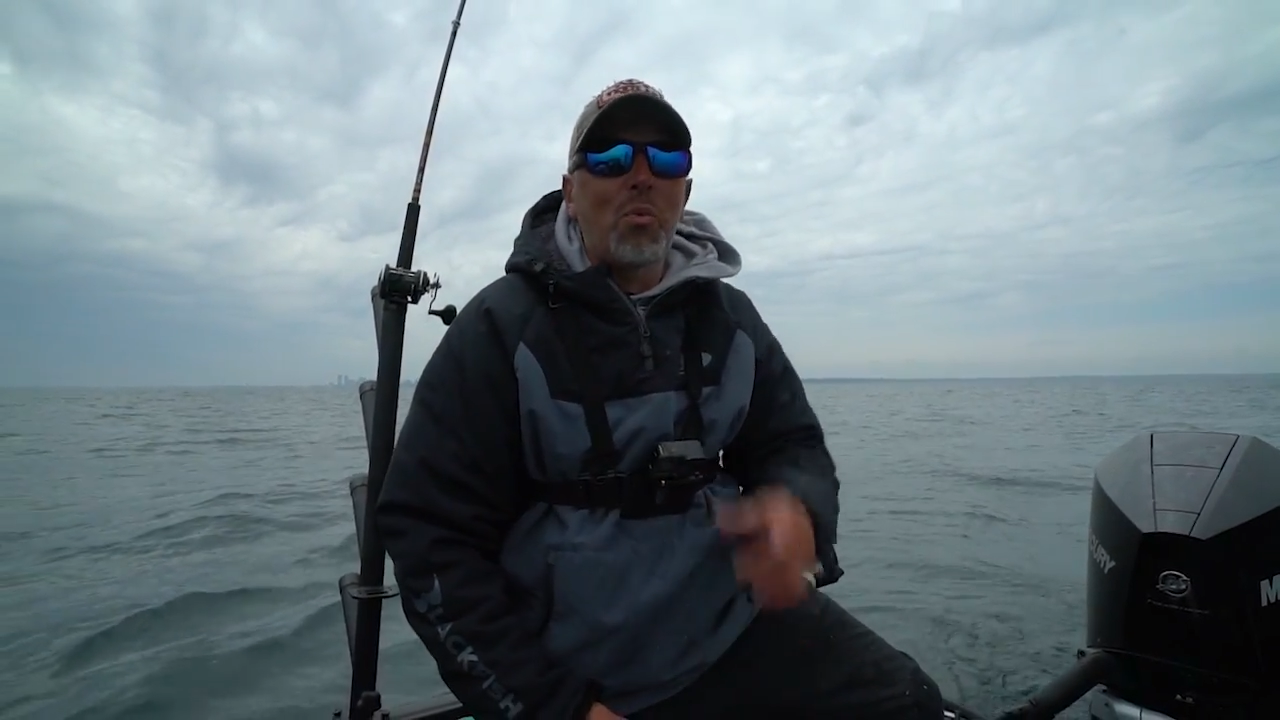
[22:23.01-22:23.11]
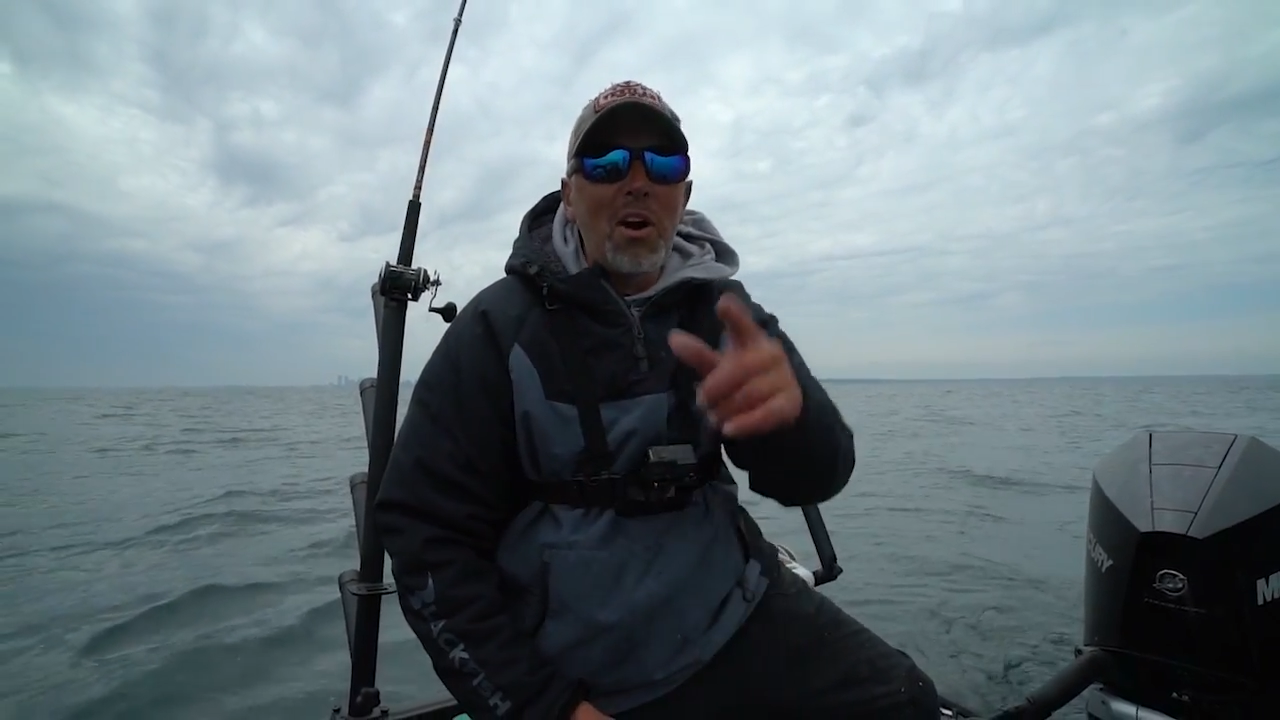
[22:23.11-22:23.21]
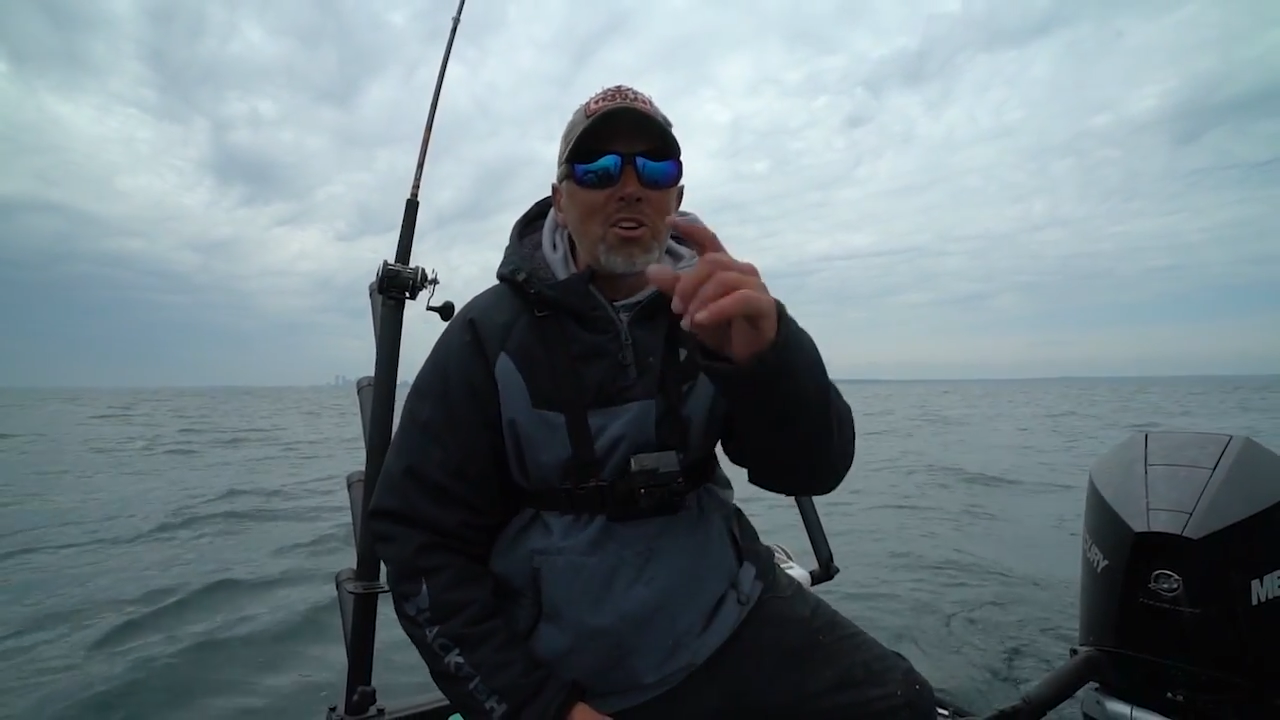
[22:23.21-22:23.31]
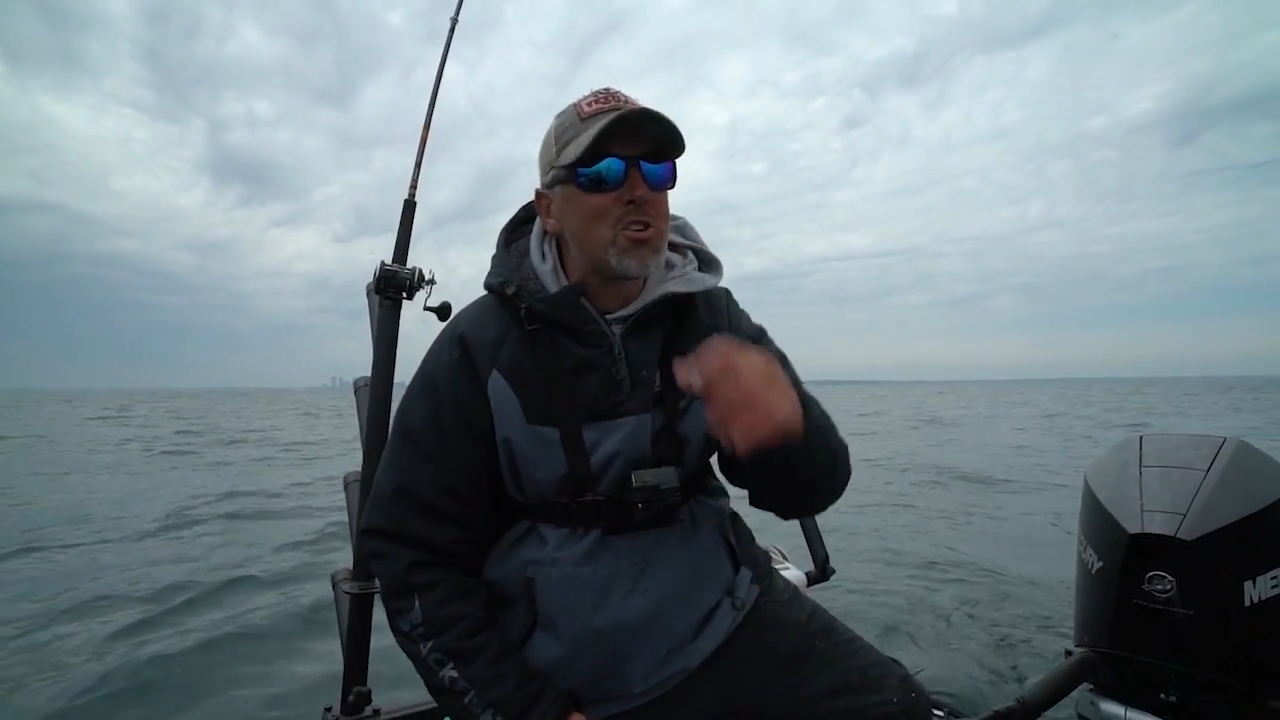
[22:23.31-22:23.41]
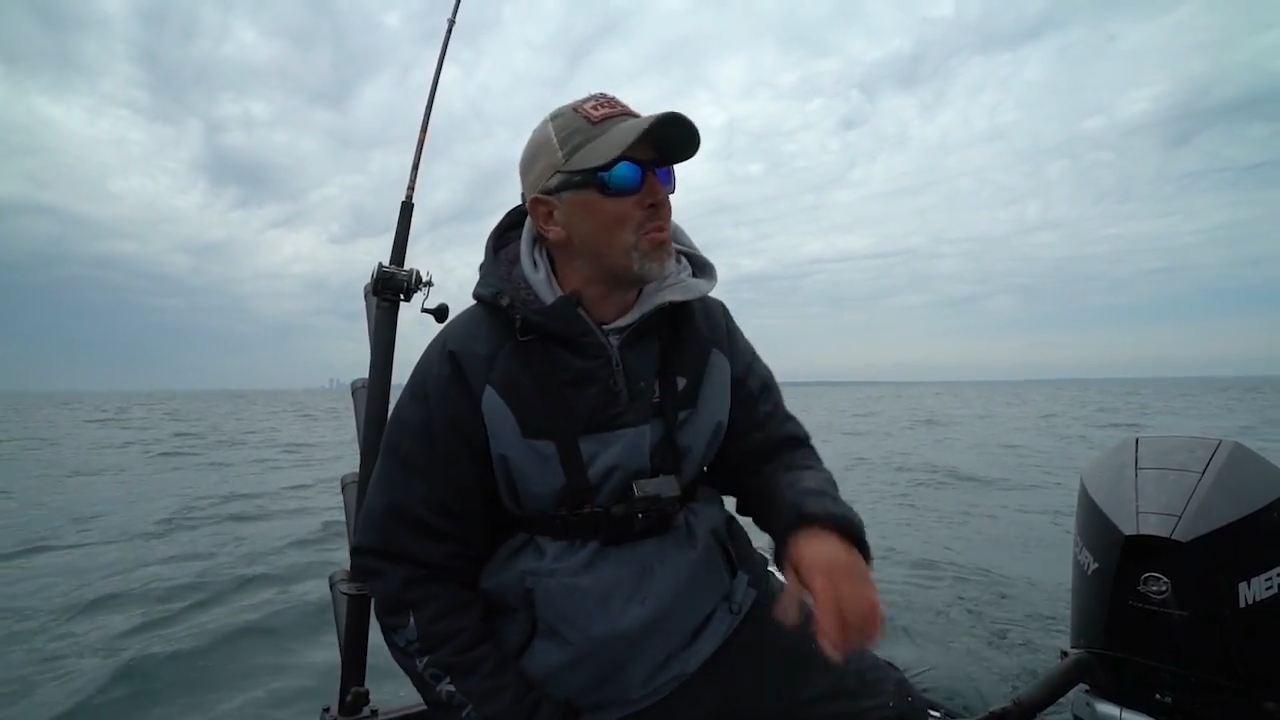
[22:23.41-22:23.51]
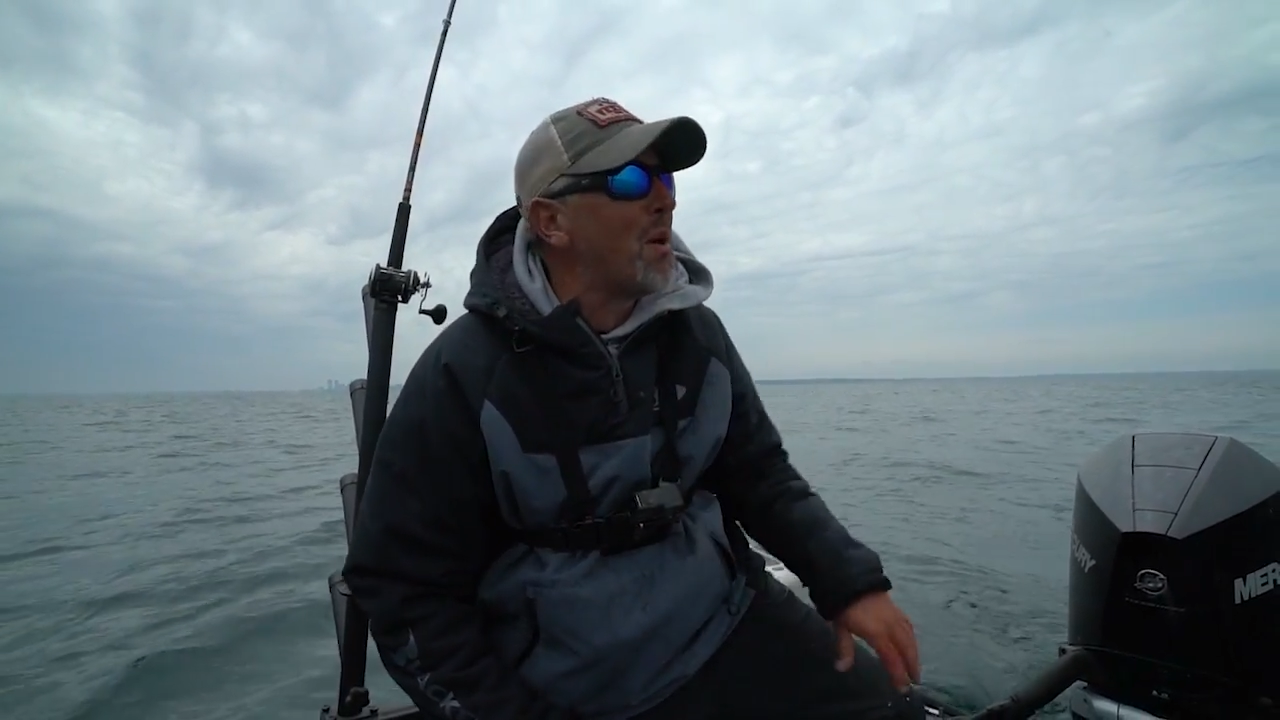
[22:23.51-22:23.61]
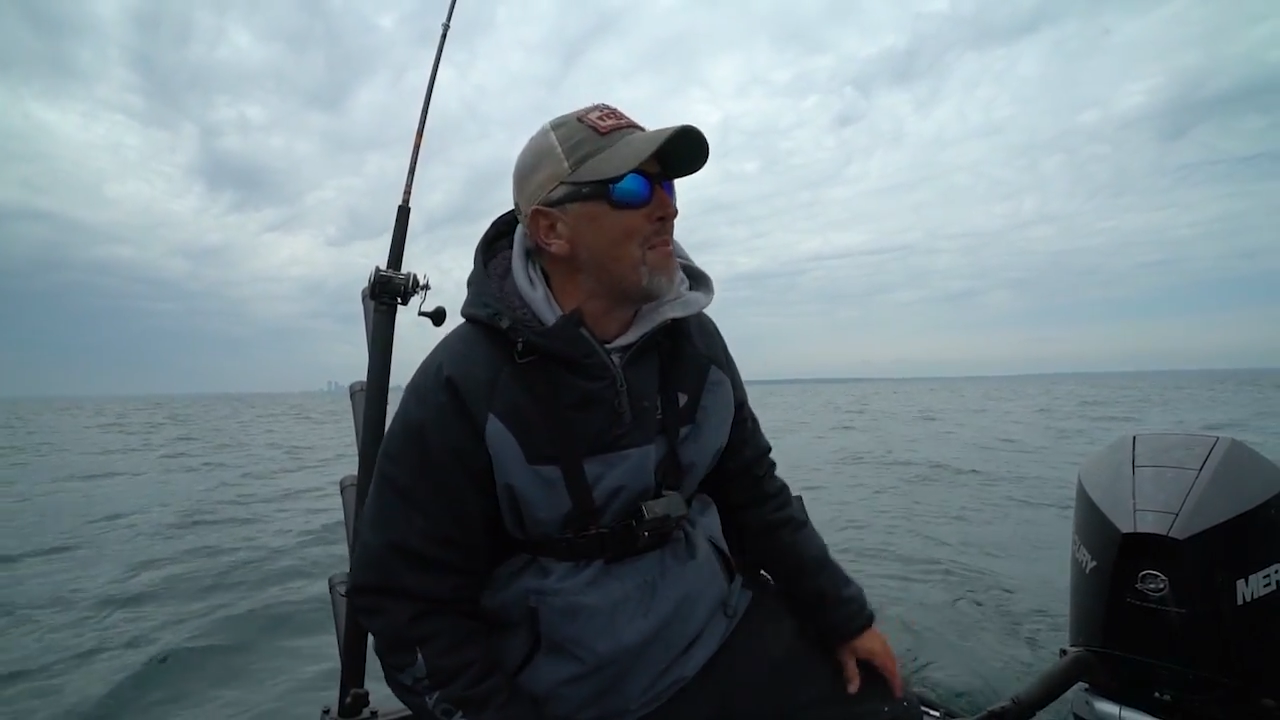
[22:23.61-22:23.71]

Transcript: Where should we